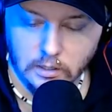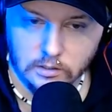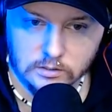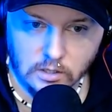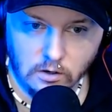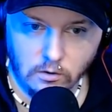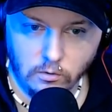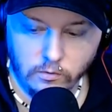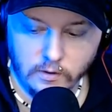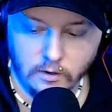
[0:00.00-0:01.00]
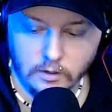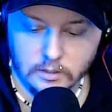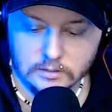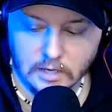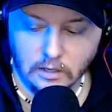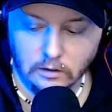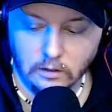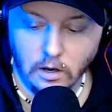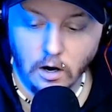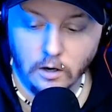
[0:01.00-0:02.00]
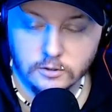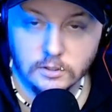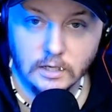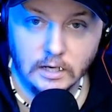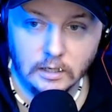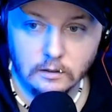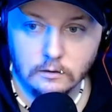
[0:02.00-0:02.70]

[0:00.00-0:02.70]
So there is a large need